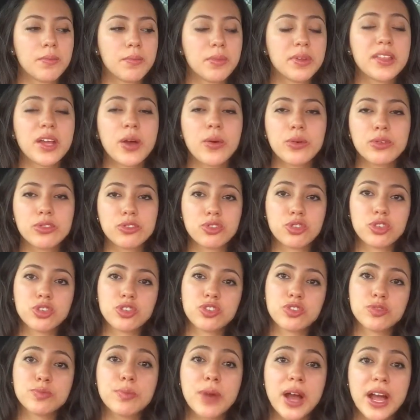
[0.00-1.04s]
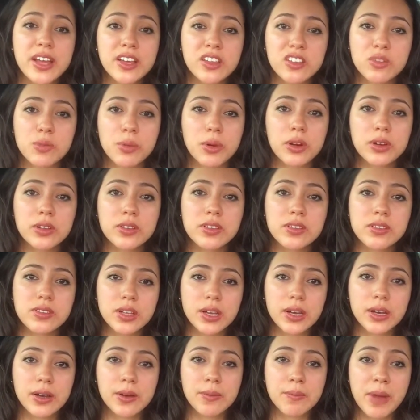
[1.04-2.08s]
But that was just my experience,
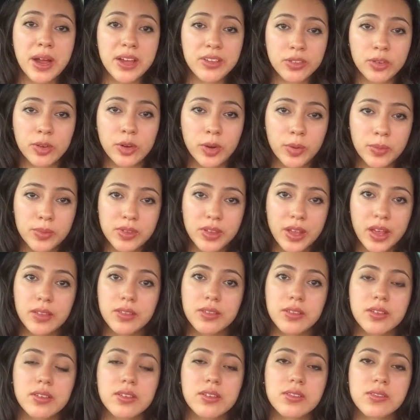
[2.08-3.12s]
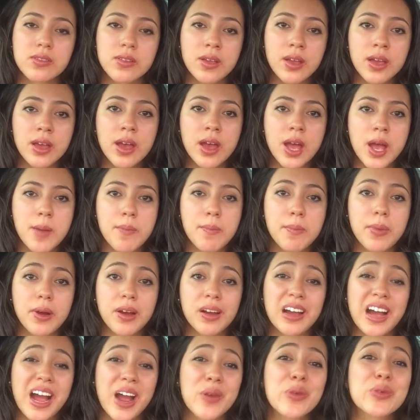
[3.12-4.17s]
my circumstances.
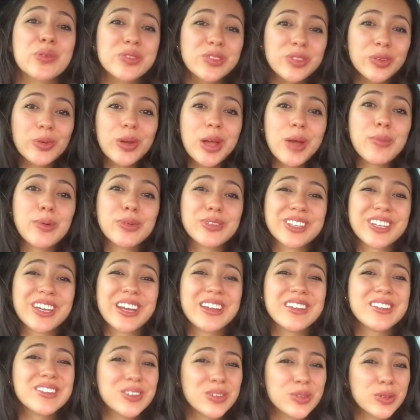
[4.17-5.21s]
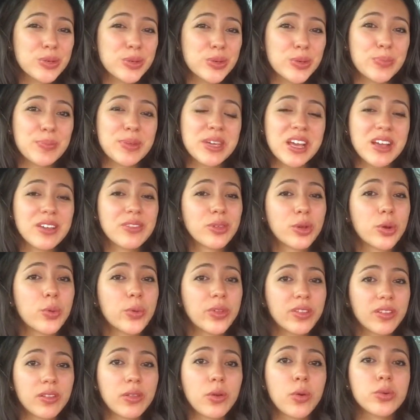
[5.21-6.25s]
But I was still able to get into PA school
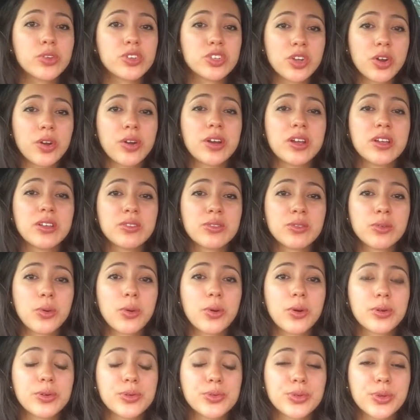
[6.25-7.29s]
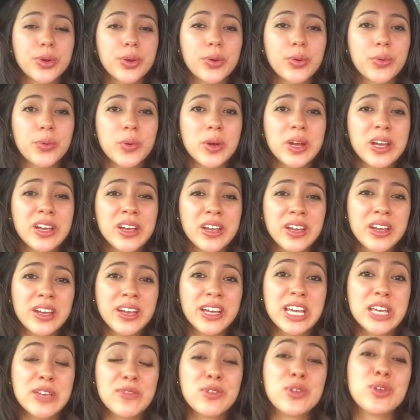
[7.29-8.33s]
with a low GRE score. So
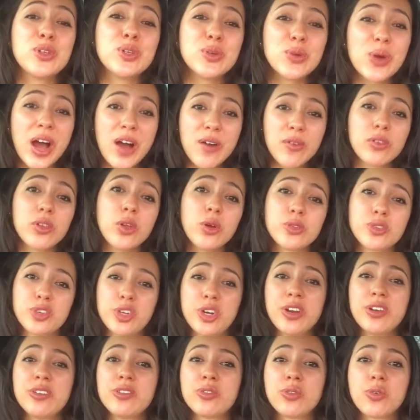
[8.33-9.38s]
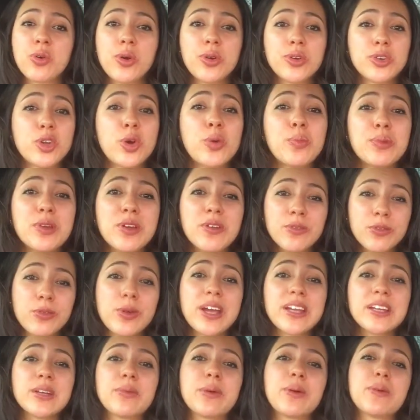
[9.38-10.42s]
if you do have a low GRE score, don't be
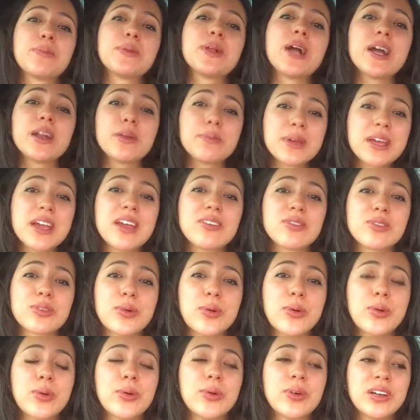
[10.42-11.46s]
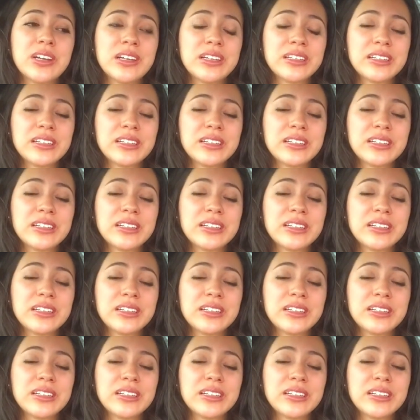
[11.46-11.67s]
afraid to apply to PA school.